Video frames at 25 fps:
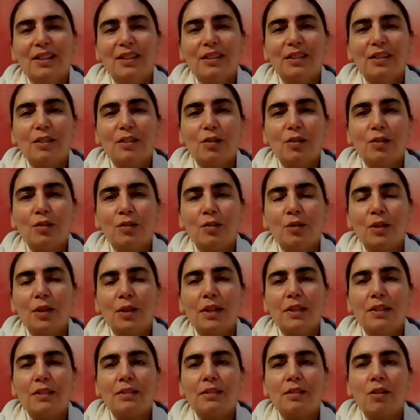So
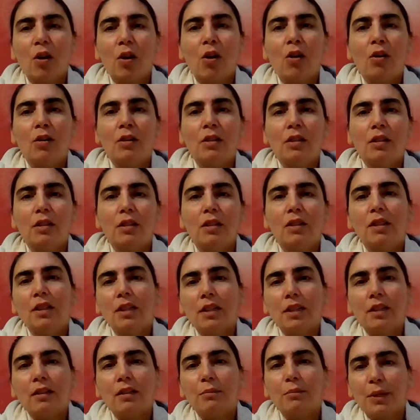it's not a
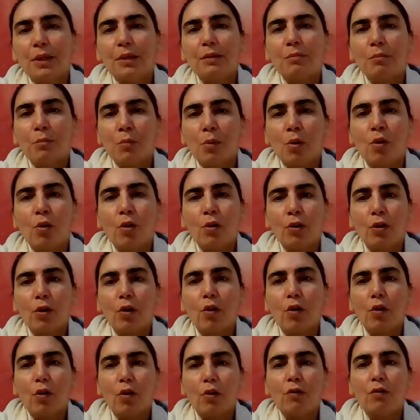little bit more
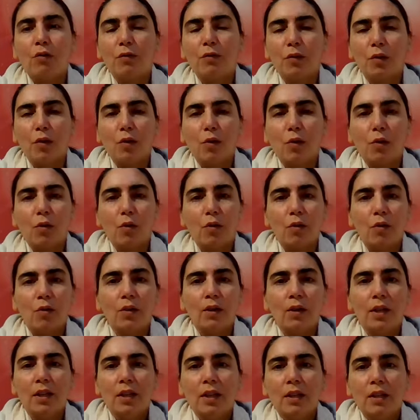of,
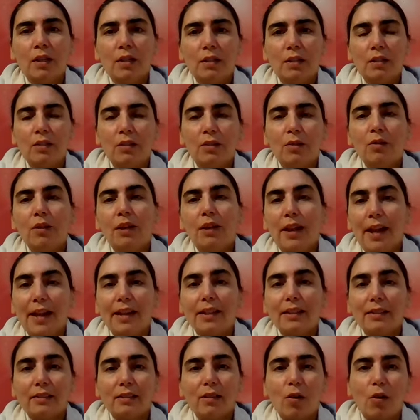or, you know,
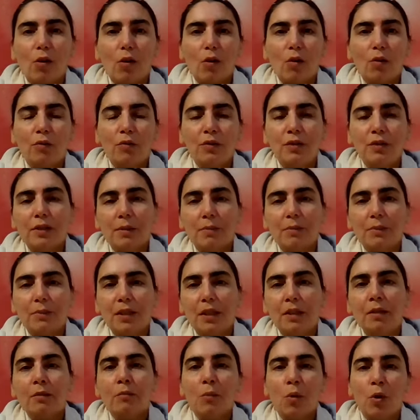less of
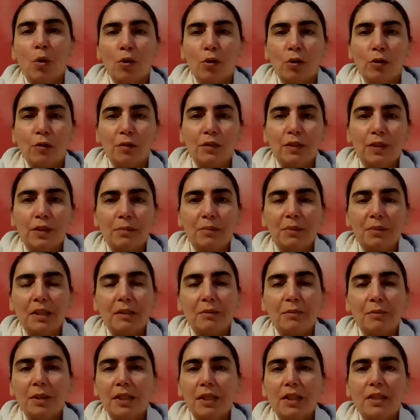something, more of
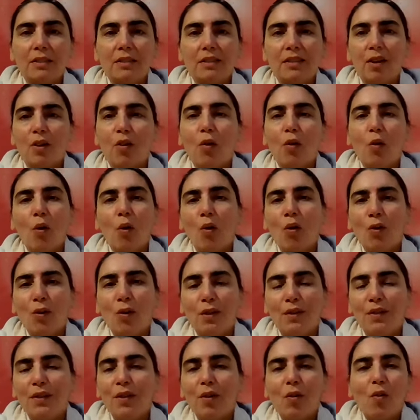something, but it's a
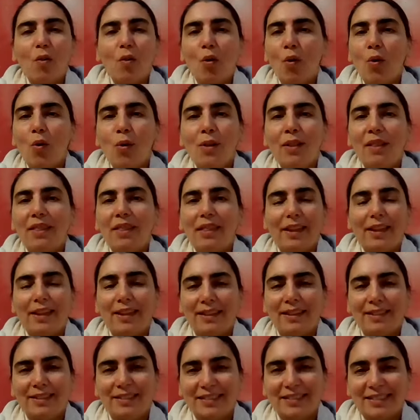whole, the whole
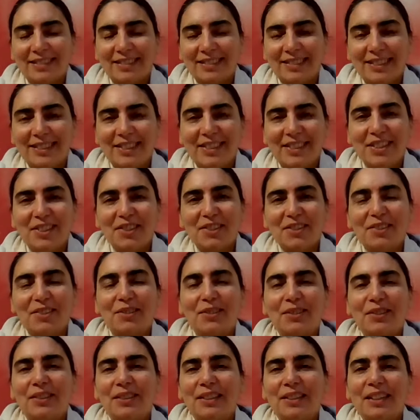thing, you
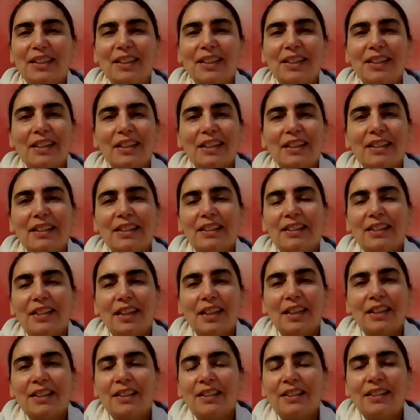know.
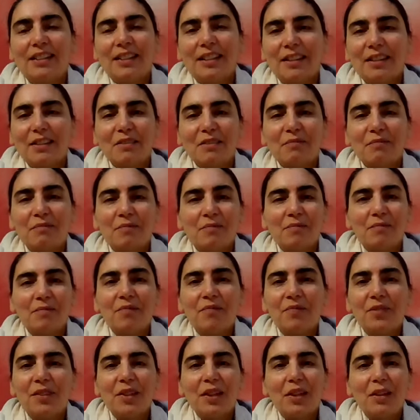That,
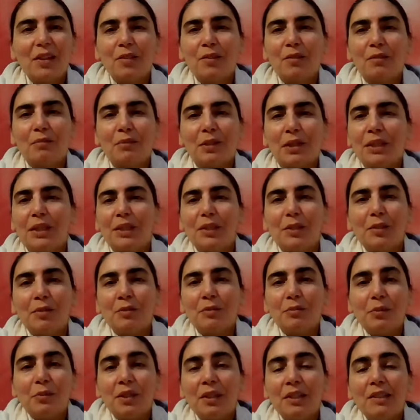you know, may
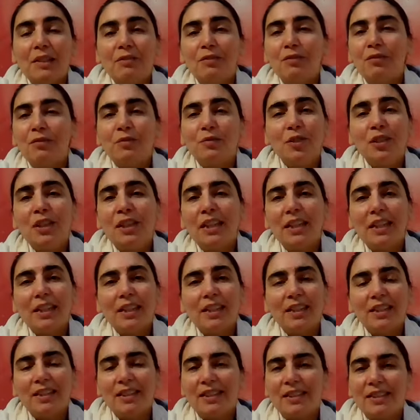you be
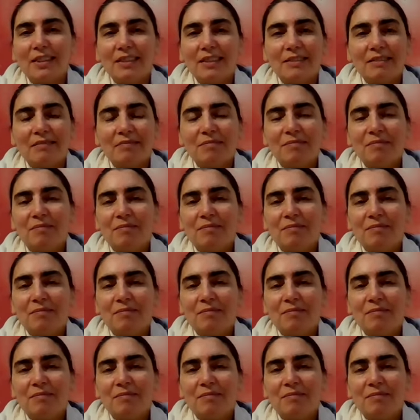fully